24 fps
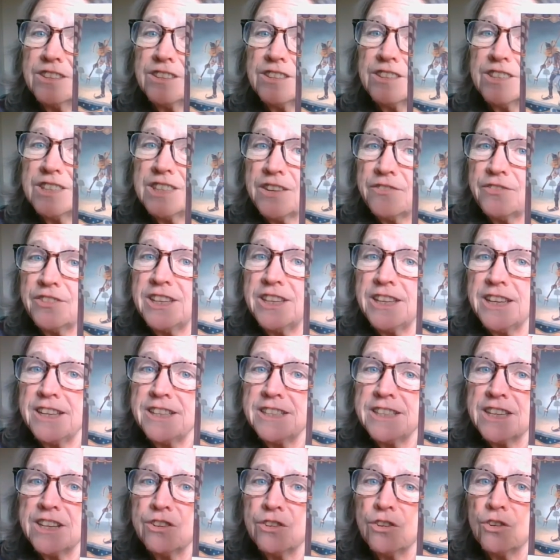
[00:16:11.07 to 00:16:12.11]
the
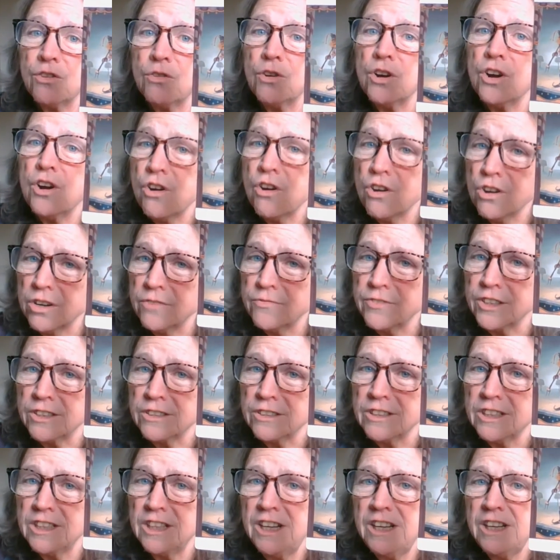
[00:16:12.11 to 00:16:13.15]
78 Tarot Carnival.
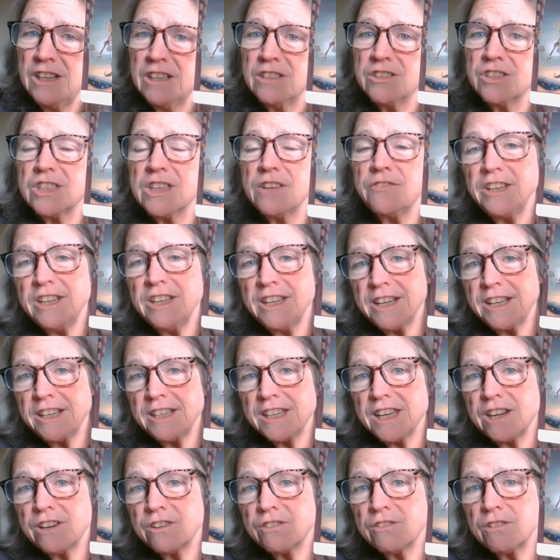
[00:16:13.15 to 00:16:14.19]
Now, 78
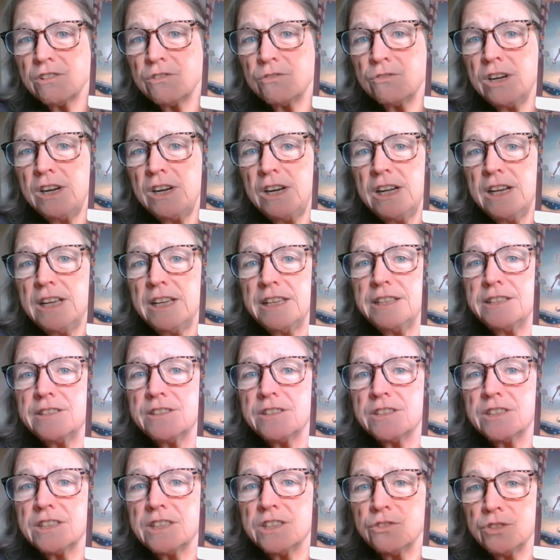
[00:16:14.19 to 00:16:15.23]
Tarot is
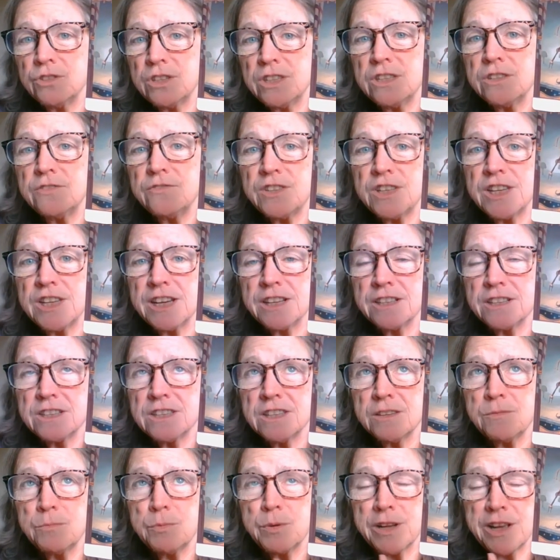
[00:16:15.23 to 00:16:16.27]
a series of decks.
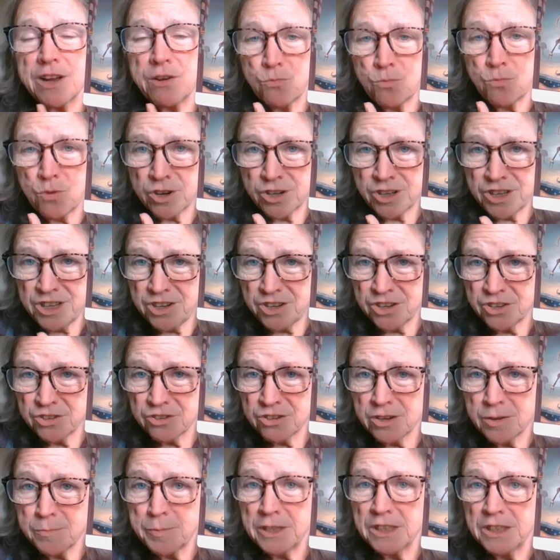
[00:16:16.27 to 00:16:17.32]
They bring out one a
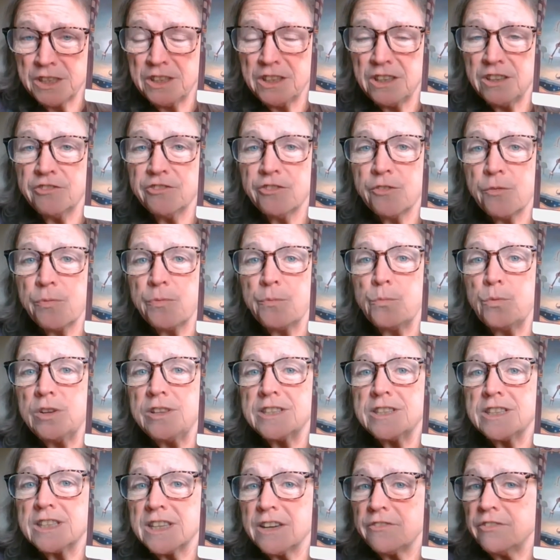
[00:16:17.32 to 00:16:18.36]
year, I believe,
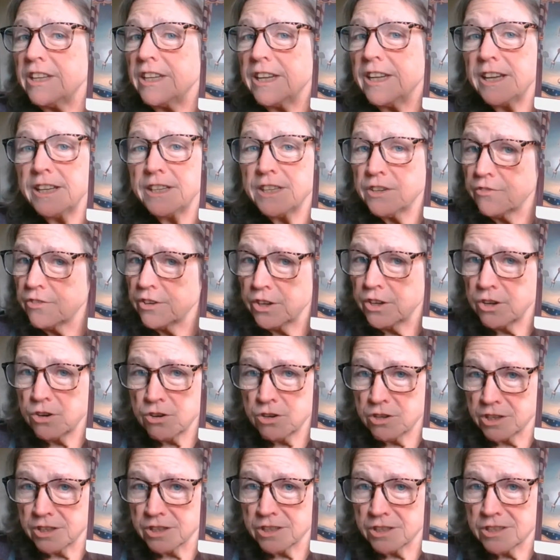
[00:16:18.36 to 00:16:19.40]
with 78 different
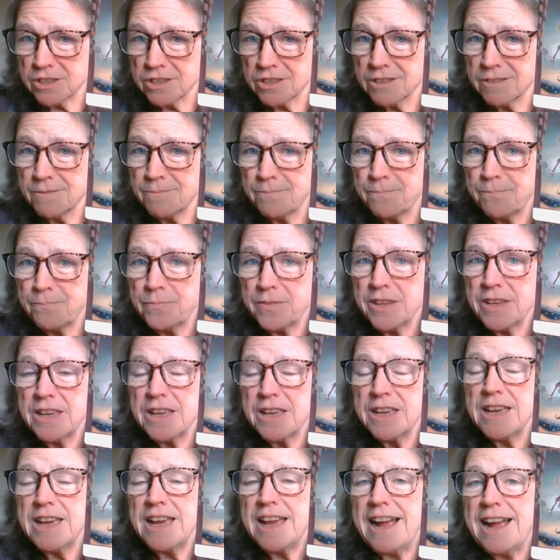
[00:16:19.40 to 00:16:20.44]
artists.
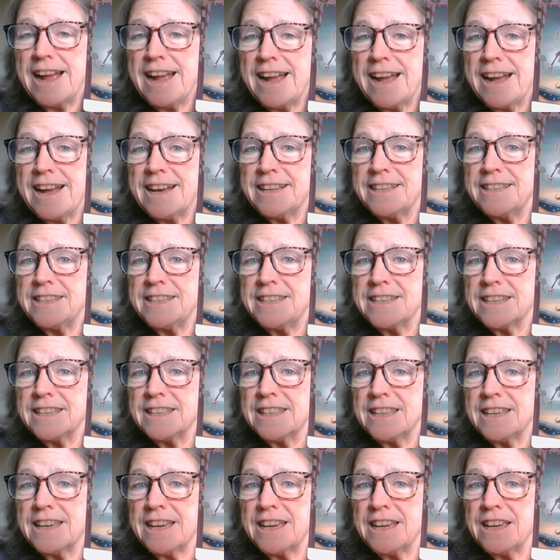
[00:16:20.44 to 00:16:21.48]
And
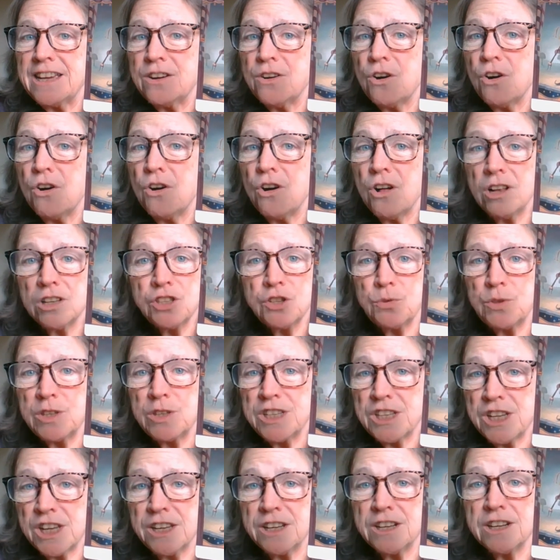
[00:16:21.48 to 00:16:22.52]
they all do a
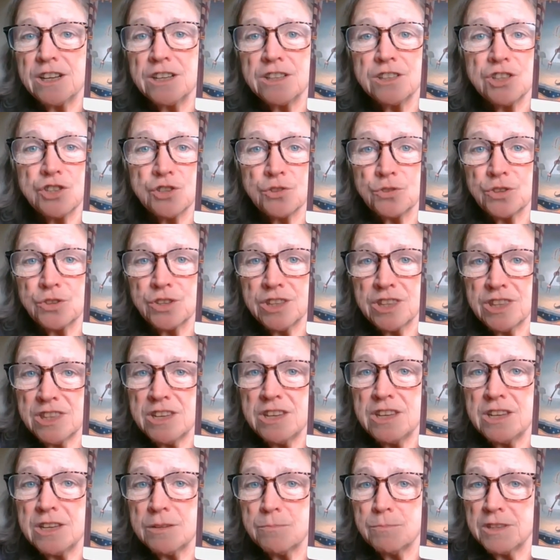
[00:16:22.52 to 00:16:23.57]
take on a certain
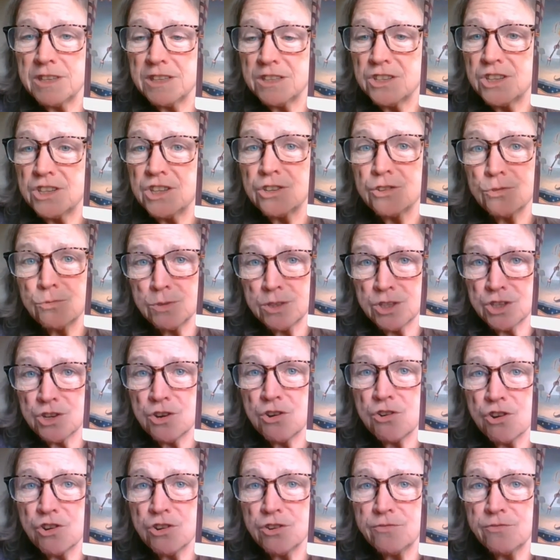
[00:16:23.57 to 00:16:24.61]
theme. This year it was
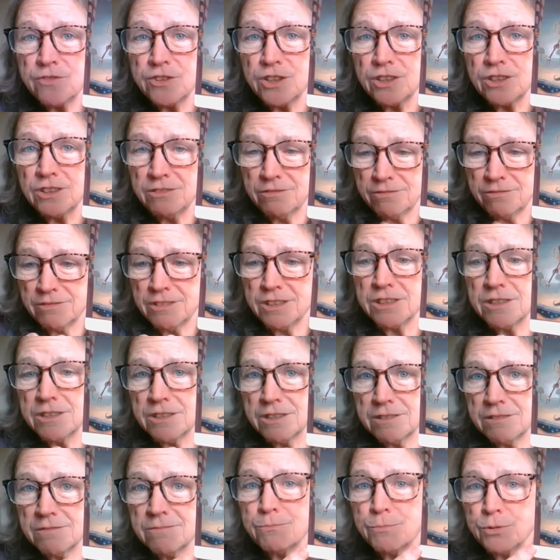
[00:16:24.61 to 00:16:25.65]
Carnival,
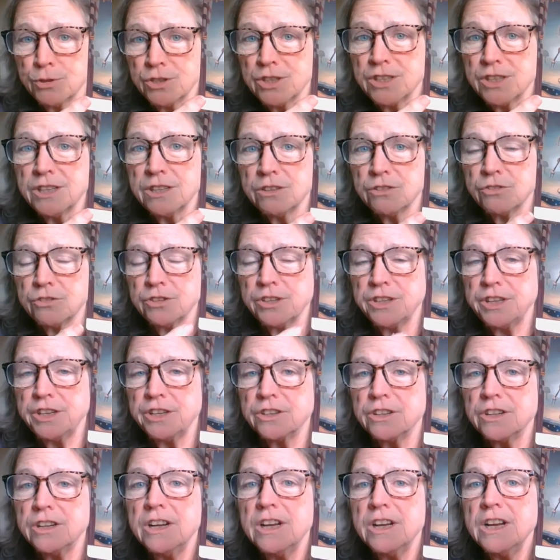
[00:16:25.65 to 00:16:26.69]
this particular
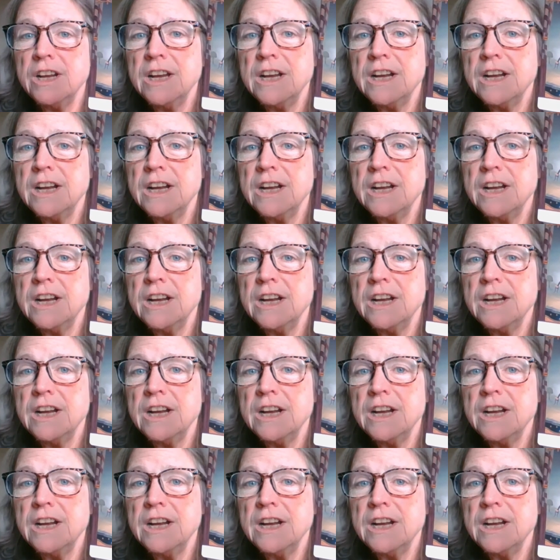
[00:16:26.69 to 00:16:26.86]
year.